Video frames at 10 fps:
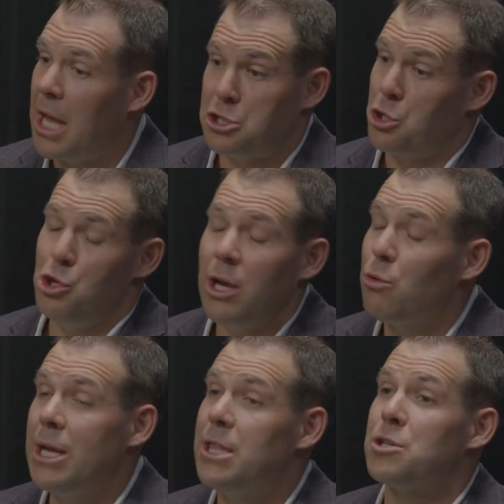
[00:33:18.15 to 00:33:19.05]
And so you can
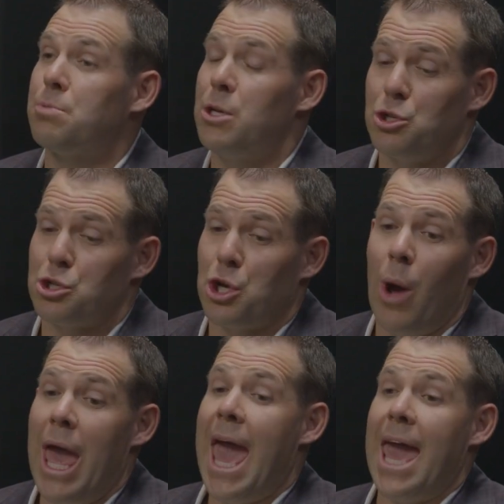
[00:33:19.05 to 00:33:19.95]
read this, you can just
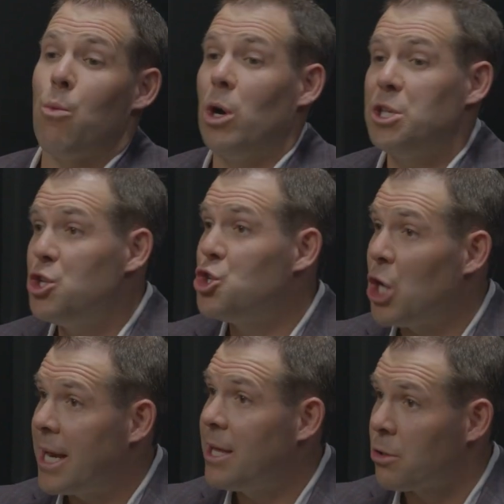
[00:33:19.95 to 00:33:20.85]
go, hey, what did
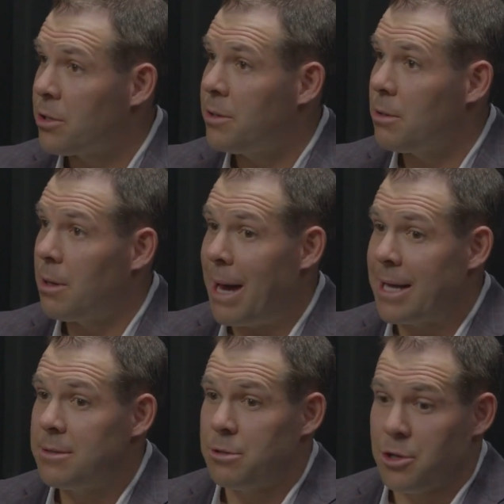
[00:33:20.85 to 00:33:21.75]
Johnny learn
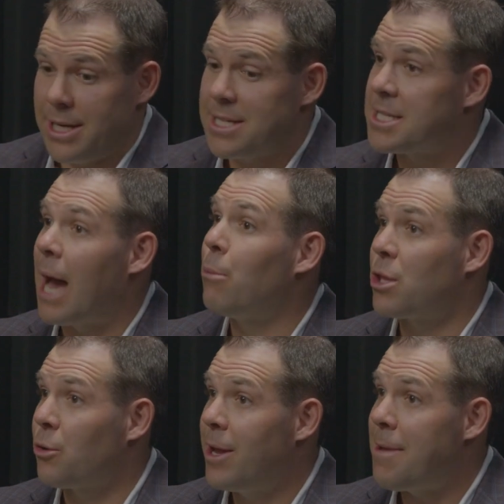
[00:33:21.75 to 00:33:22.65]
about it during his time with
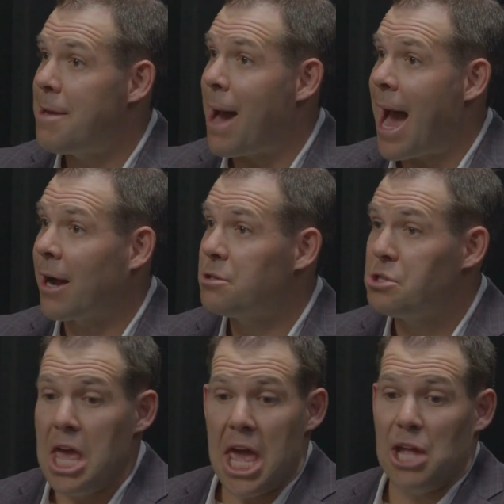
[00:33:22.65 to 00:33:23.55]
the Green Bay
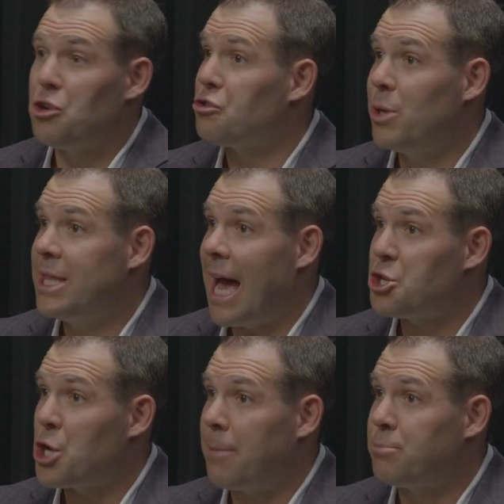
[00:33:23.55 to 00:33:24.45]
Packers? And just read that
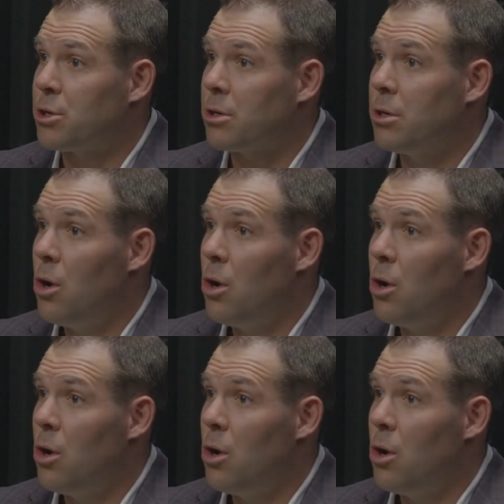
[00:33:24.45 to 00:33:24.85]
chapter.